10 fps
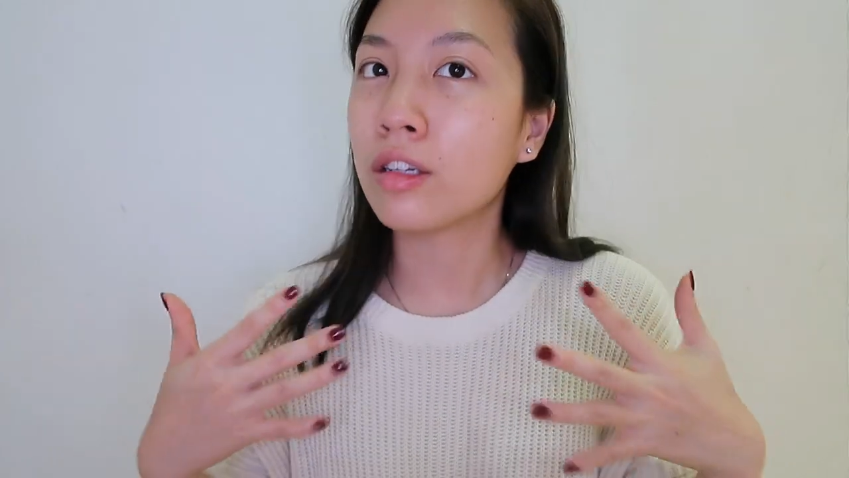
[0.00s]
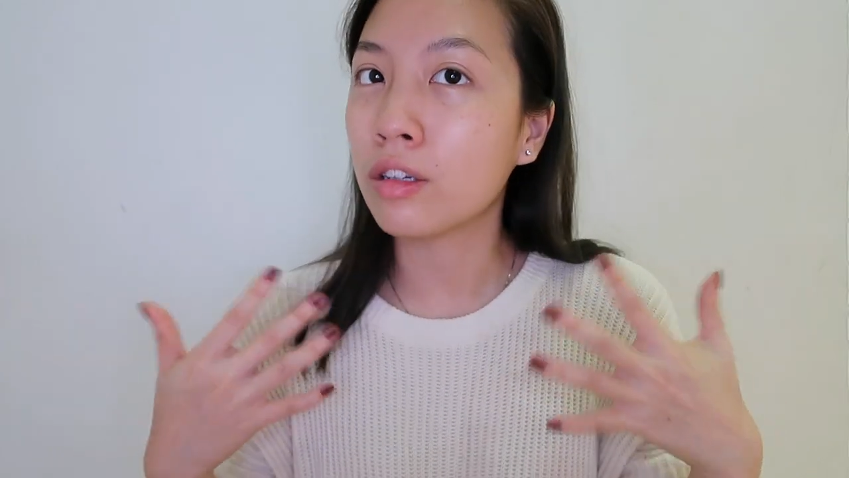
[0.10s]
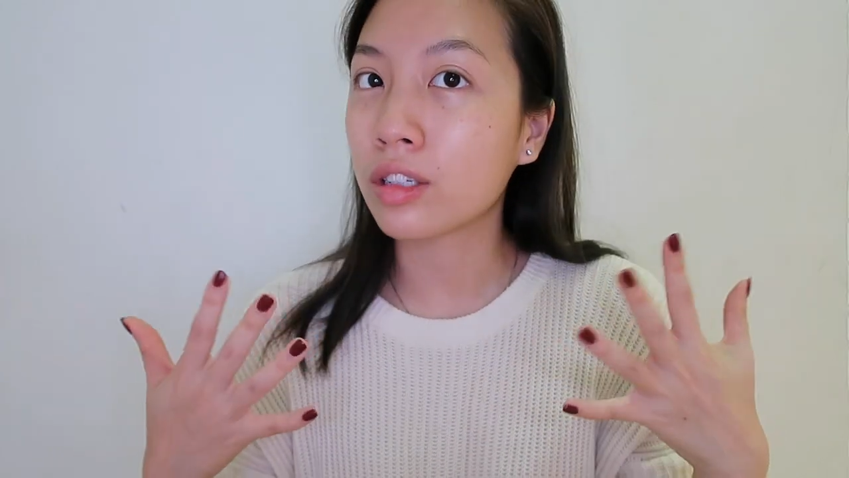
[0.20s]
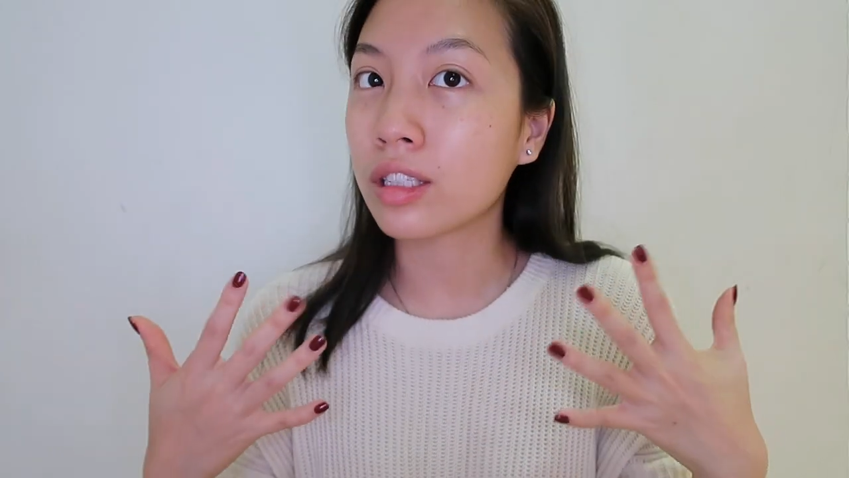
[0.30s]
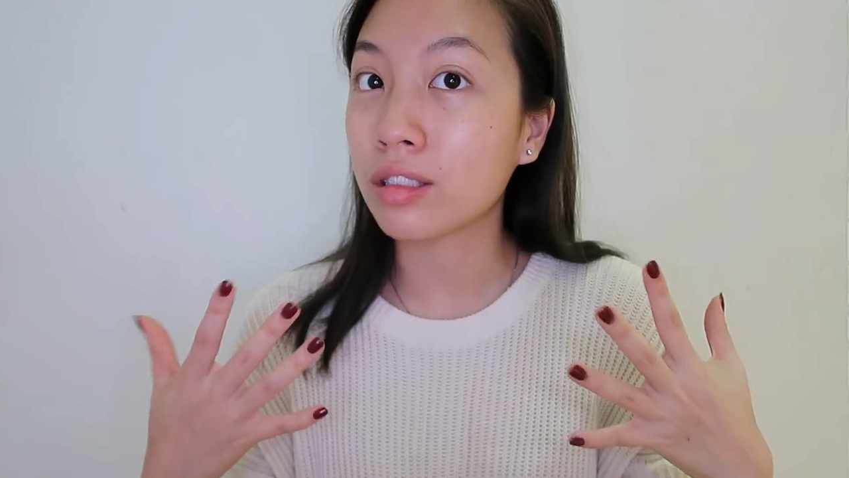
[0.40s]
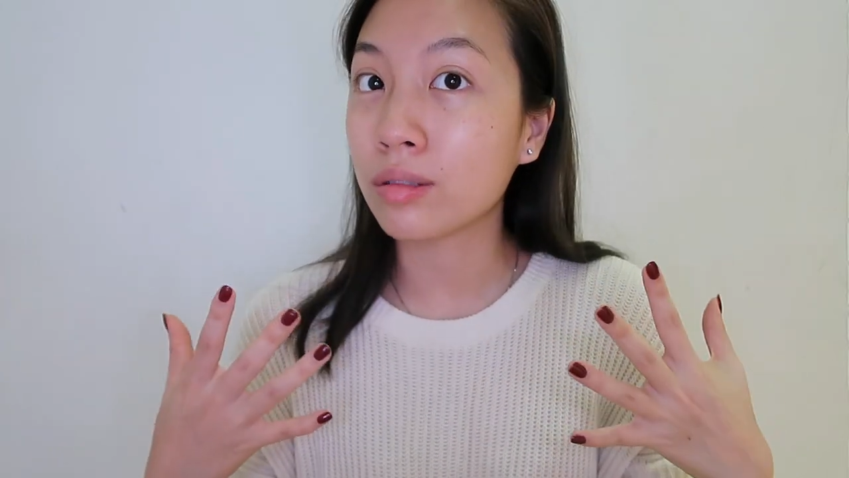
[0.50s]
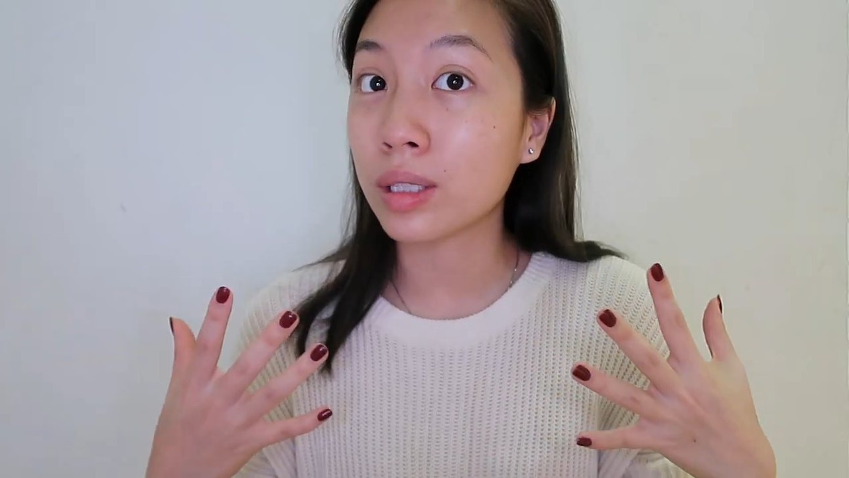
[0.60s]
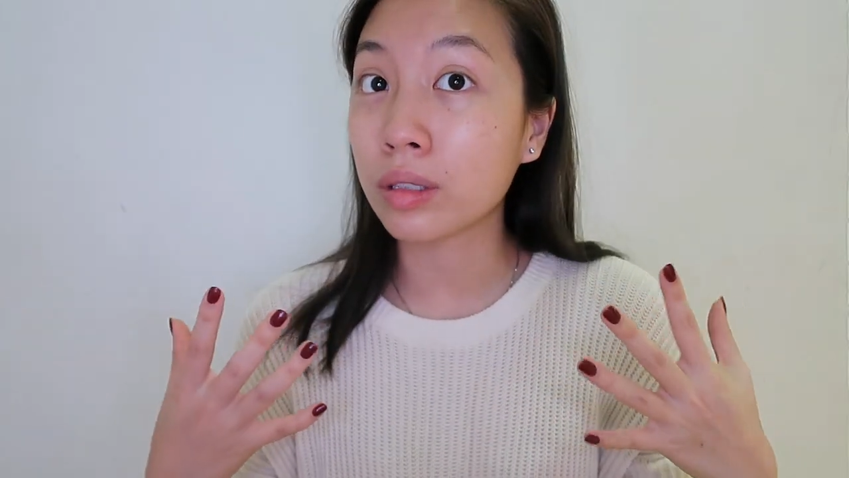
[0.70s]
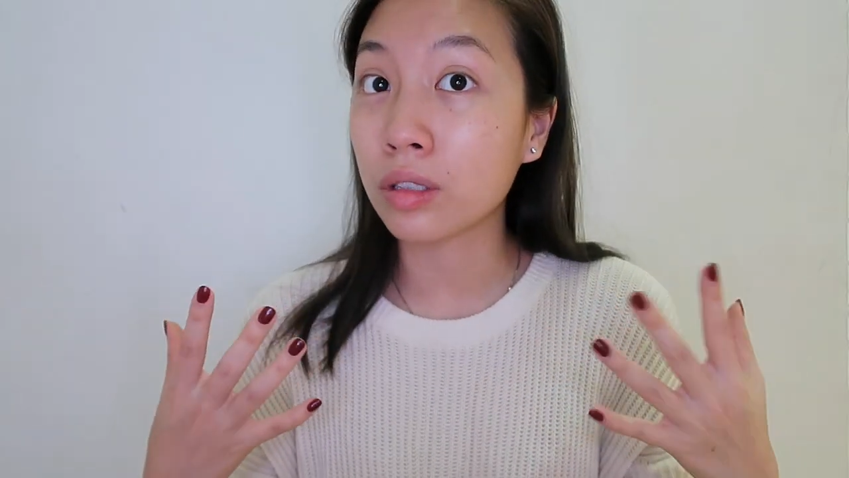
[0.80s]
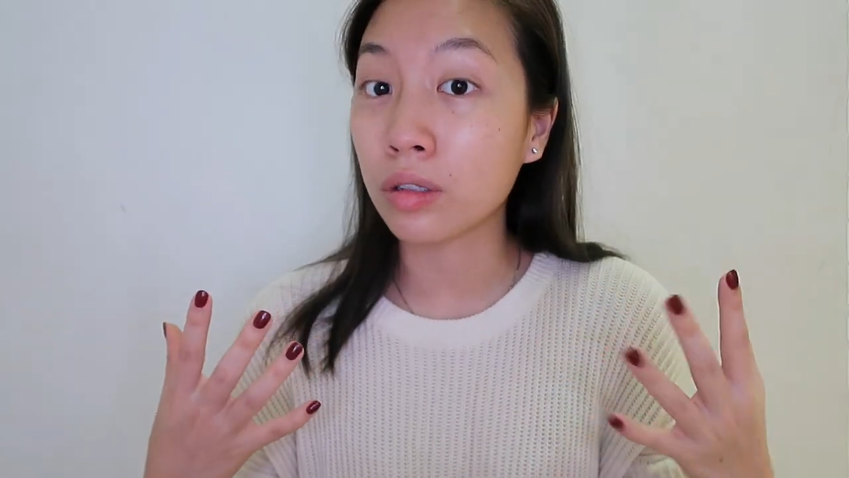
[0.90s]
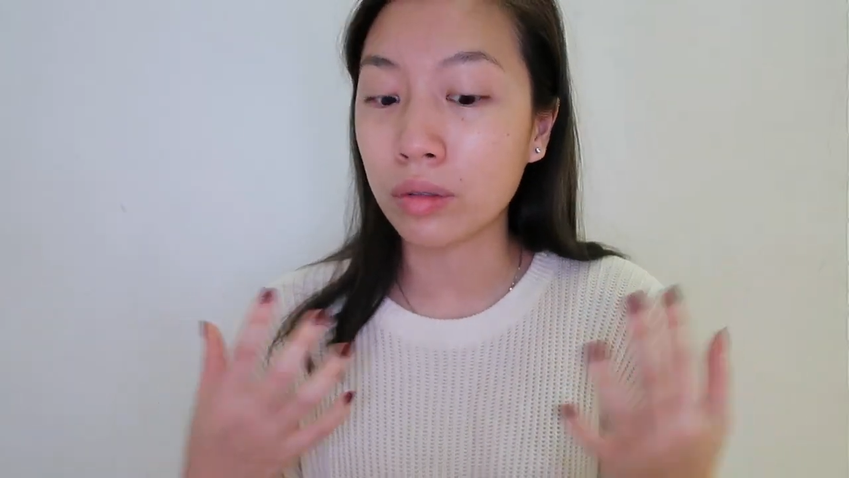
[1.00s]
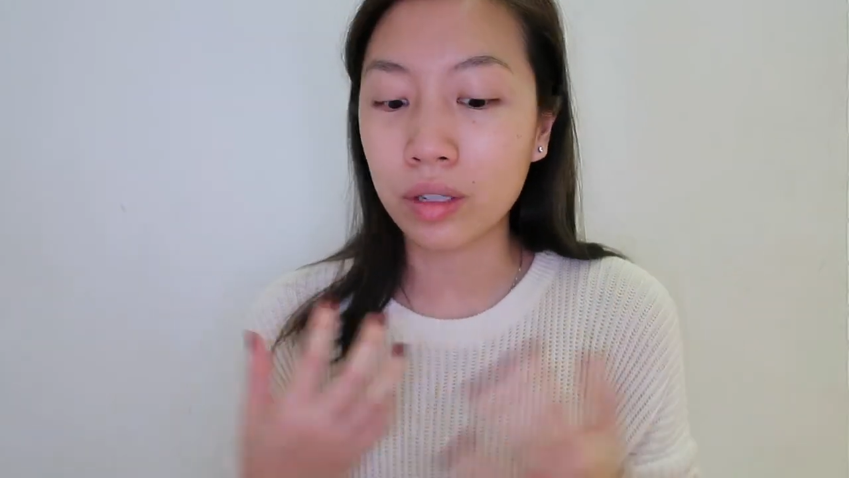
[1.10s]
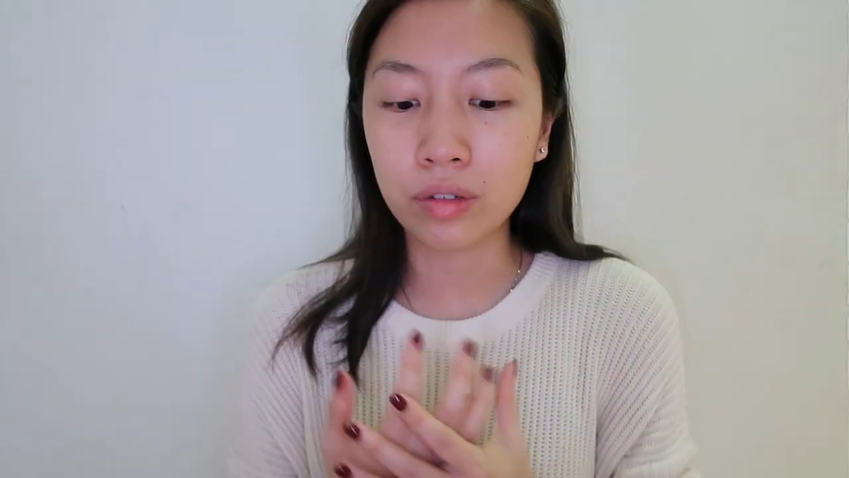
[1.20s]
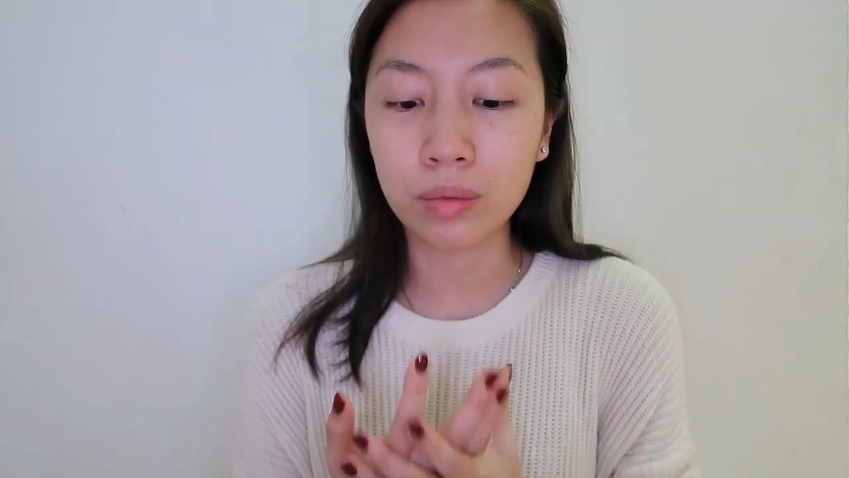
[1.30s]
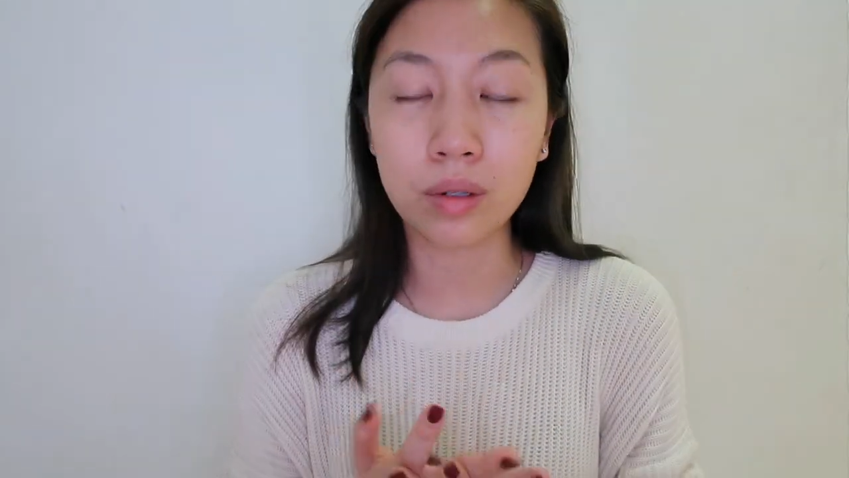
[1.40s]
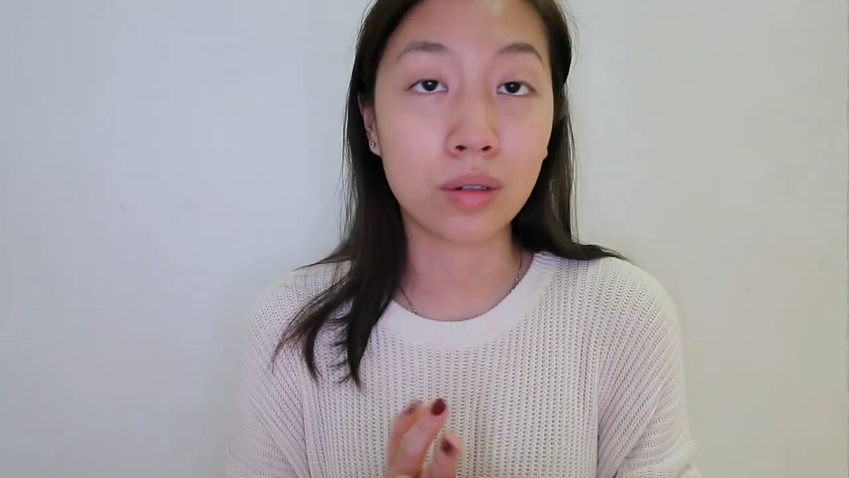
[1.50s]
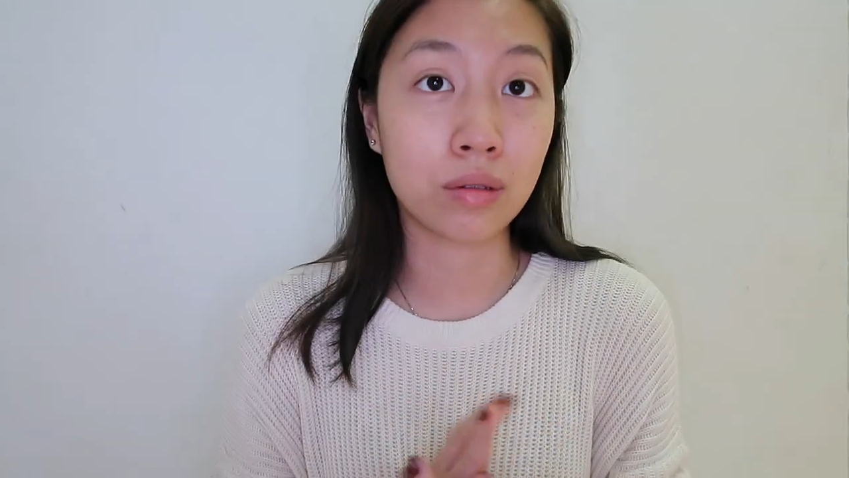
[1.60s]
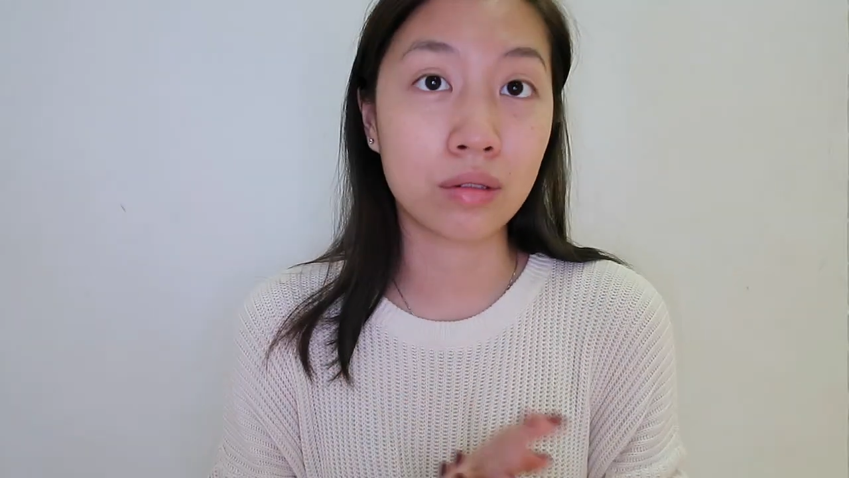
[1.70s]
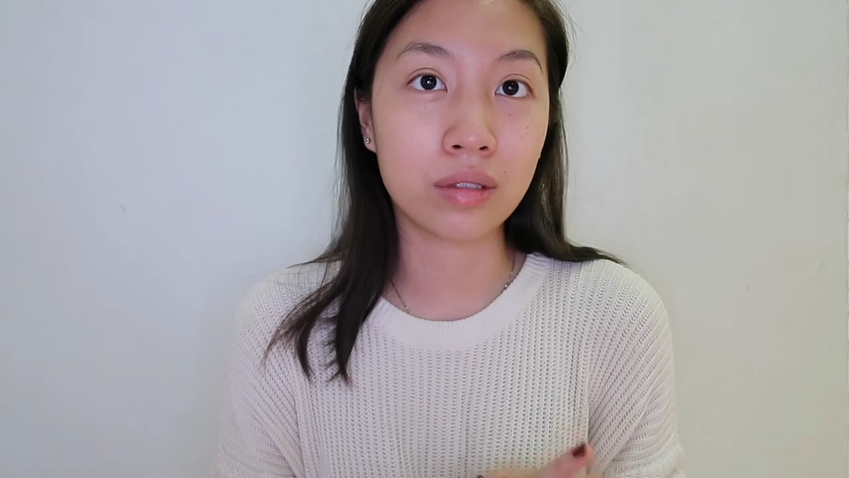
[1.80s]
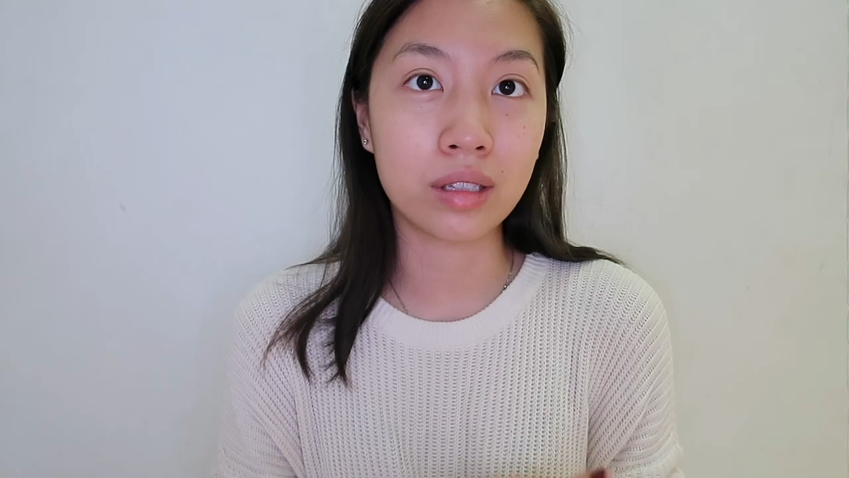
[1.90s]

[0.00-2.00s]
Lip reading: look a little bit glowy from all